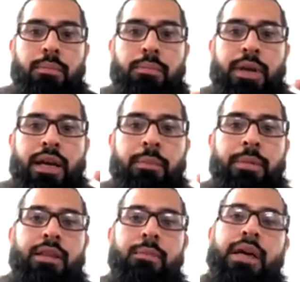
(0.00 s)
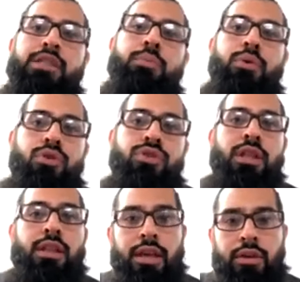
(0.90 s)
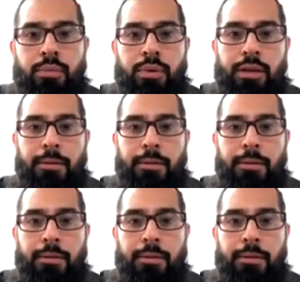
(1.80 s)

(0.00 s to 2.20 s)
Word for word: becoming the best person that they could be.